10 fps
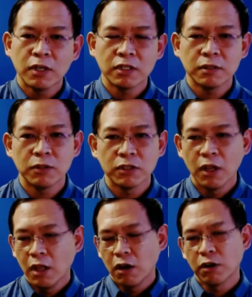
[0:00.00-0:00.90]
new customers
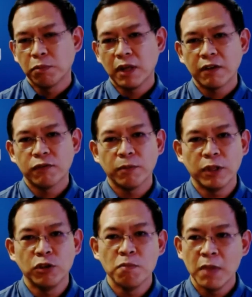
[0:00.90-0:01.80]
on a platform
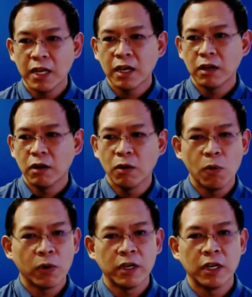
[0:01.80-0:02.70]
that you may not
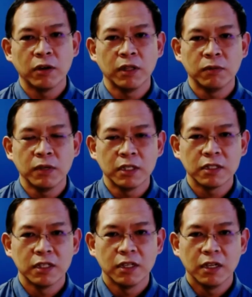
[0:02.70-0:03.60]
ordinarily
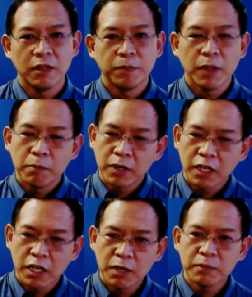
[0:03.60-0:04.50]
reach,
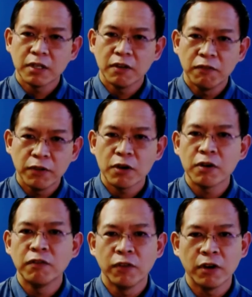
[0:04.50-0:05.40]
but it comes at a
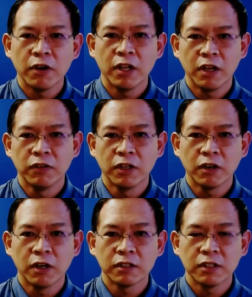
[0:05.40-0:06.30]
very, very heavy
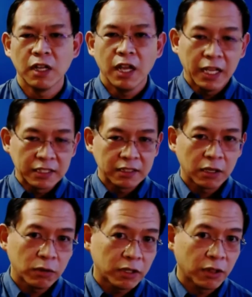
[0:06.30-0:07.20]
cost. It's
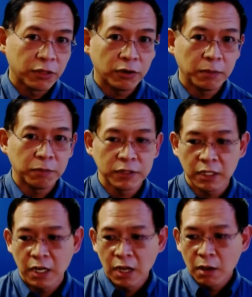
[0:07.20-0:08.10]
not only the
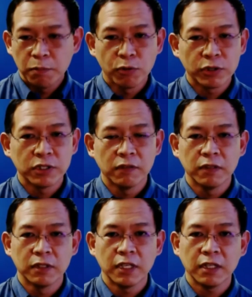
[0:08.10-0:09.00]
30% portion
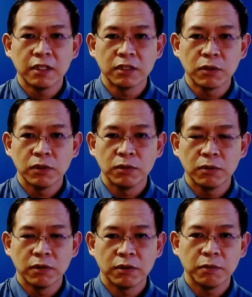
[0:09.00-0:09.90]
of the ticket that's going
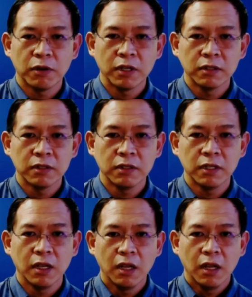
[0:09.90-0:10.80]
to a third-party
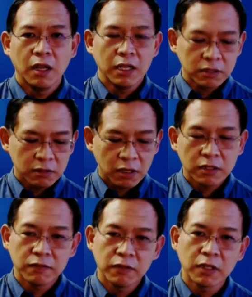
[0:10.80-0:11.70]
entity, it's
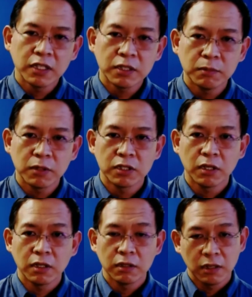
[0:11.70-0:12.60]
loss of the customer